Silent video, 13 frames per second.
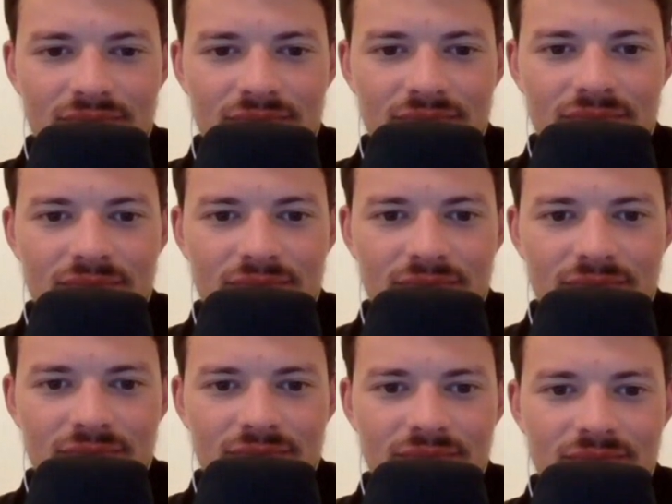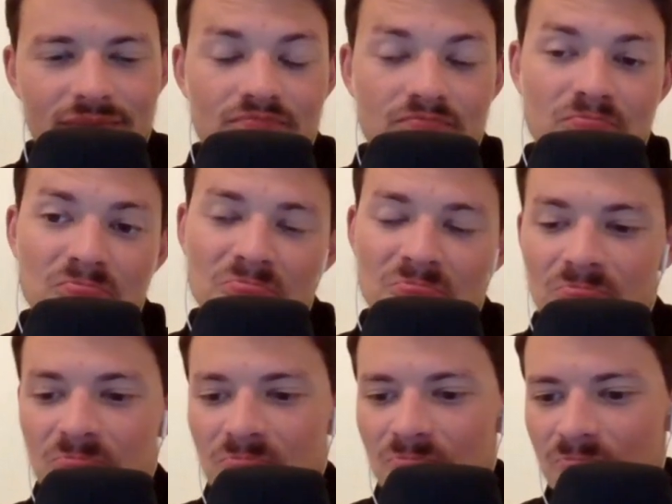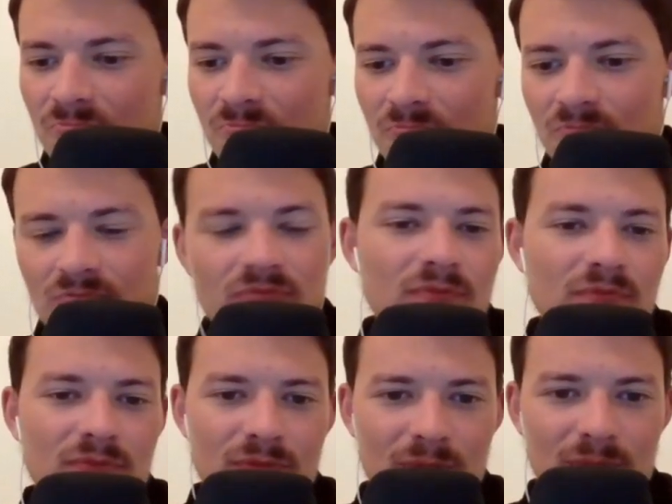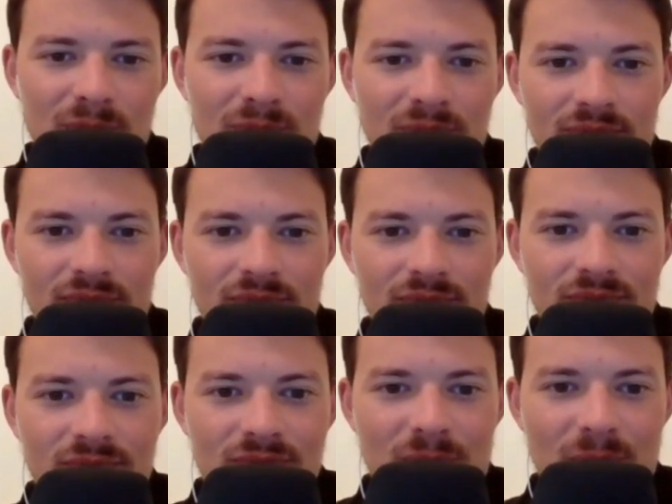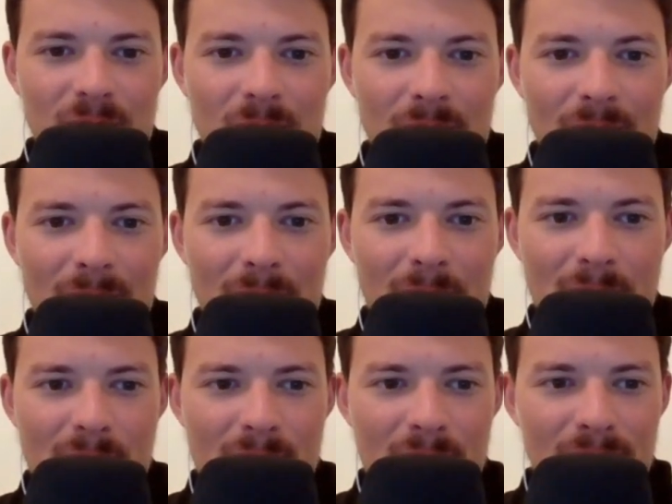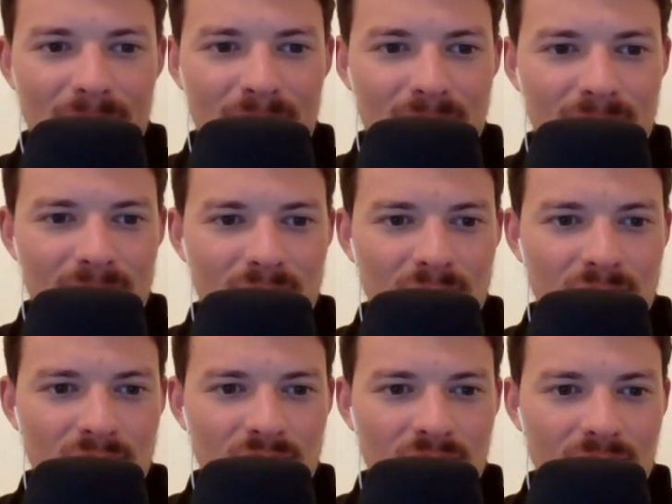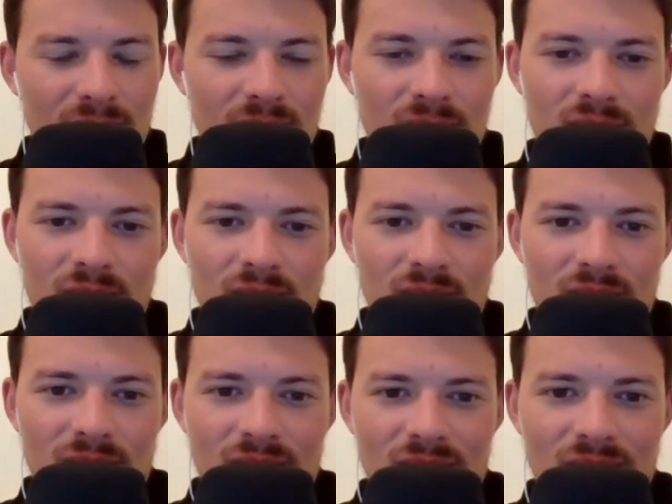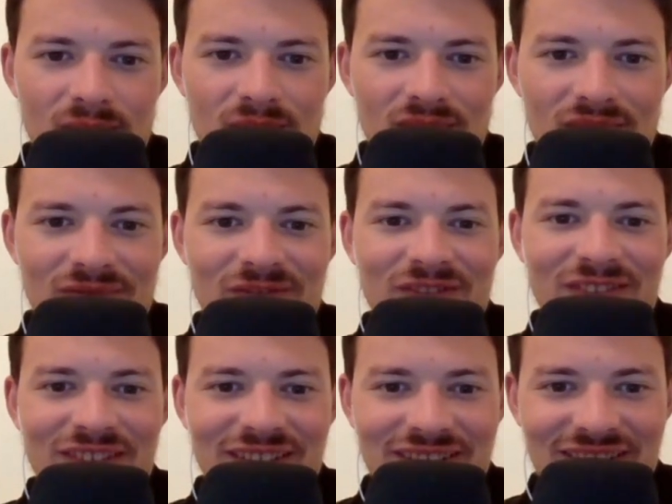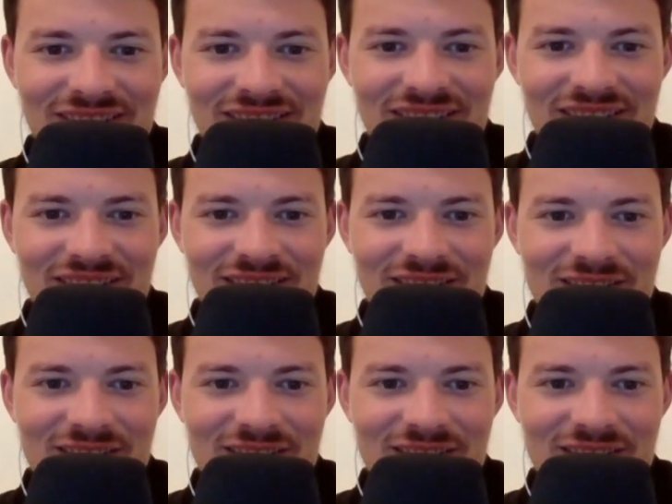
The person shown says nothing.